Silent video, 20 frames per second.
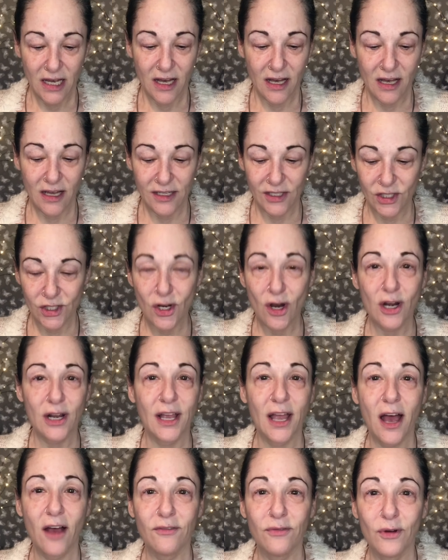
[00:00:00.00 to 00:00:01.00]
Starting
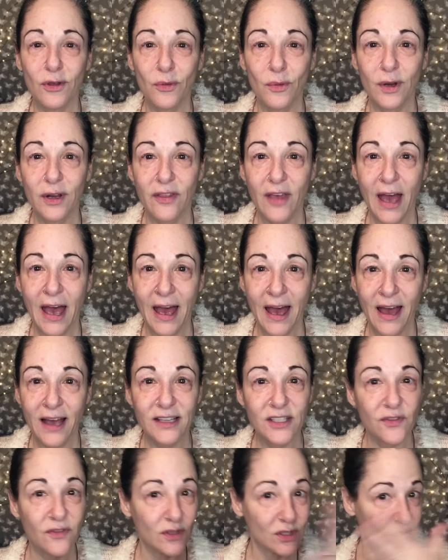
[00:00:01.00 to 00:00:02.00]
off with one of the hacks,
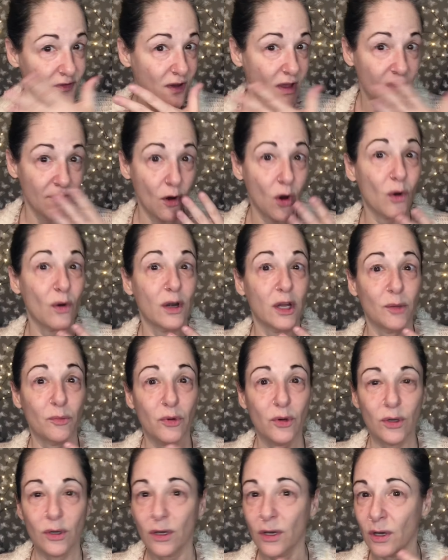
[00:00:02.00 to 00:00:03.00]
first of all, I've already put
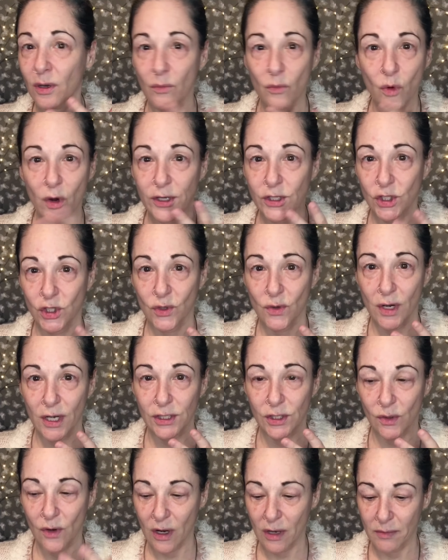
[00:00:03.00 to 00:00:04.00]
a
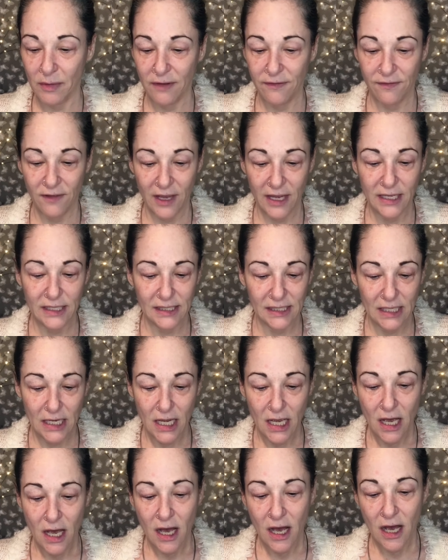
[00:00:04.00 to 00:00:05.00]
moisturizer on my face.
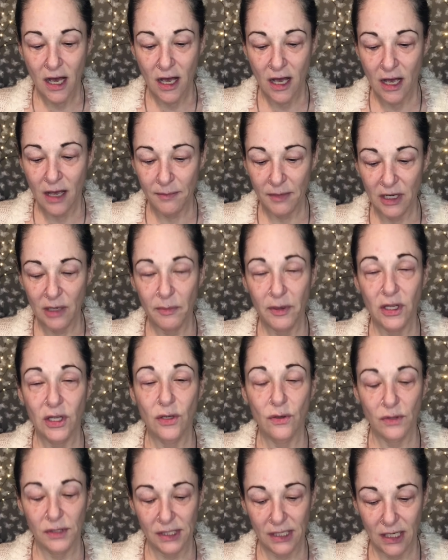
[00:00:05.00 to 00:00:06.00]
I'm going to be
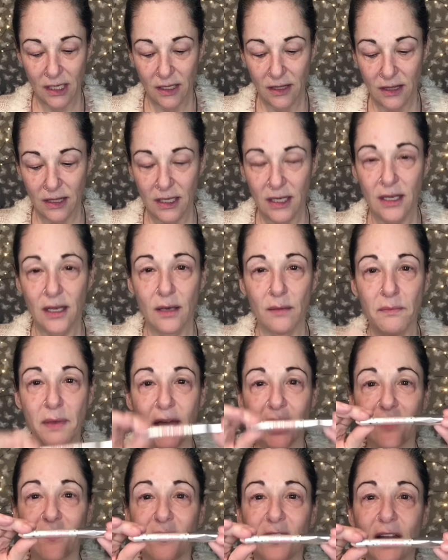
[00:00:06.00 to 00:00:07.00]
using the
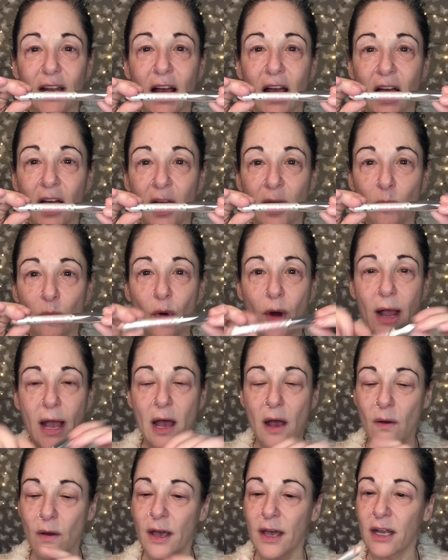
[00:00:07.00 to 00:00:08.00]
Benefit Highbrow,
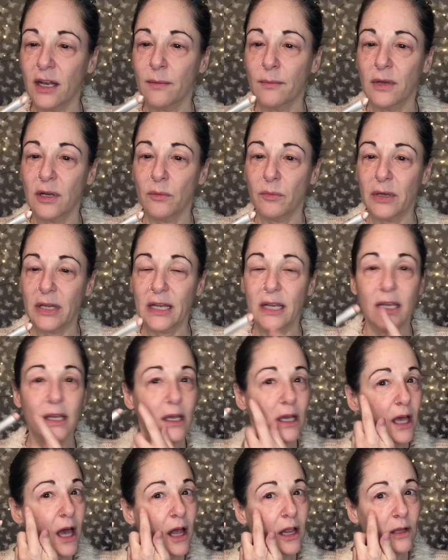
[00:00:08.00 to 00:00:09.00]
and I'm going to be
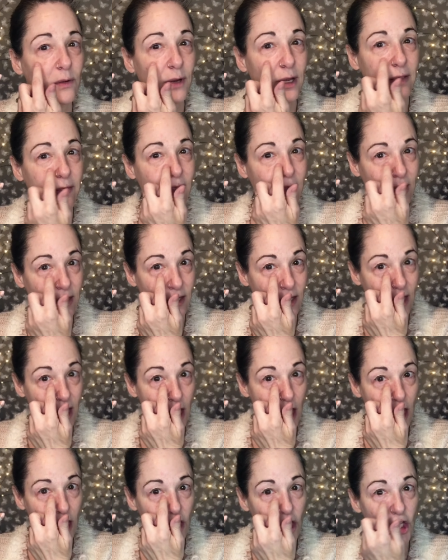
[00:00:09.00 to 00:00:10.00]
coloring in
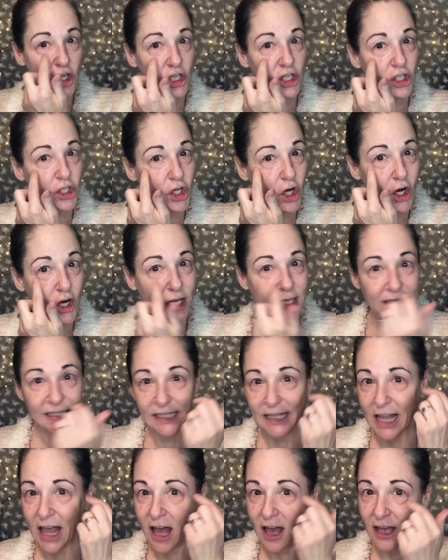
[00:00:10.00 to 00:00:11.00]
the darkest
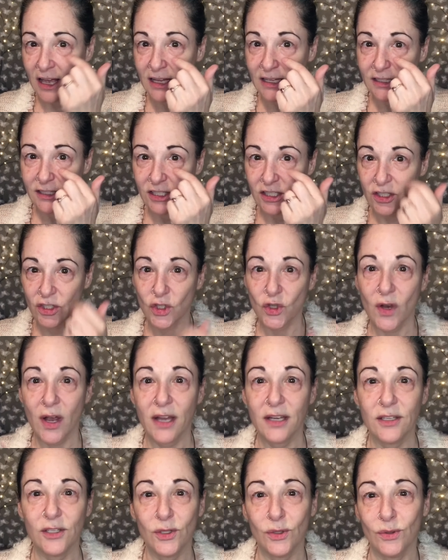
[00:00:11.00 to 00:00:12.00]
lines and try
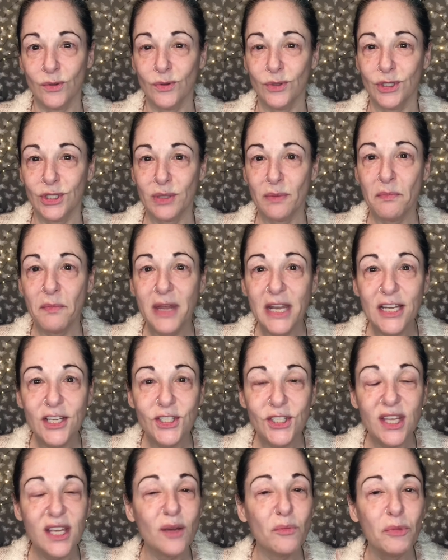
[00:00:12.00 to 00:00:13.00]
to diminish
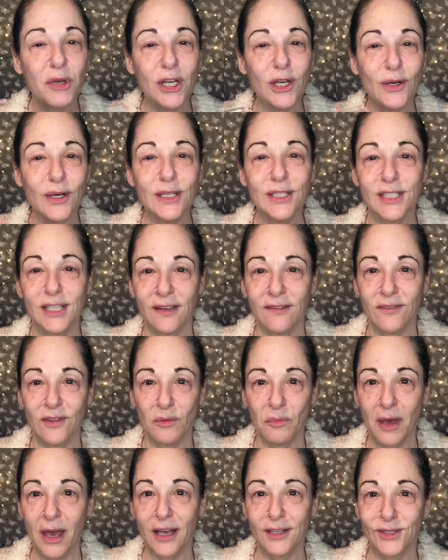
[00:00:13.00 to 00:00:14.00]
the appearance of the
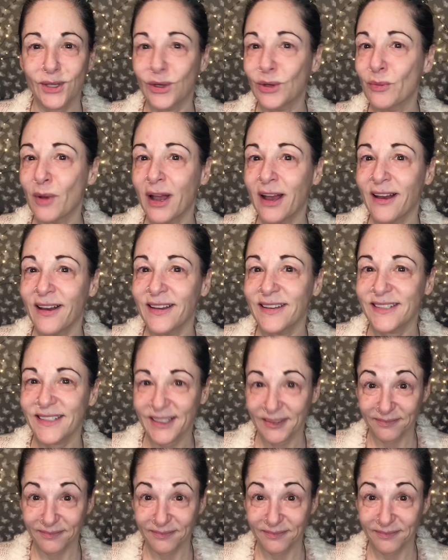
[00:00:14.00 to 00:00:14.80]
bags under my eyes.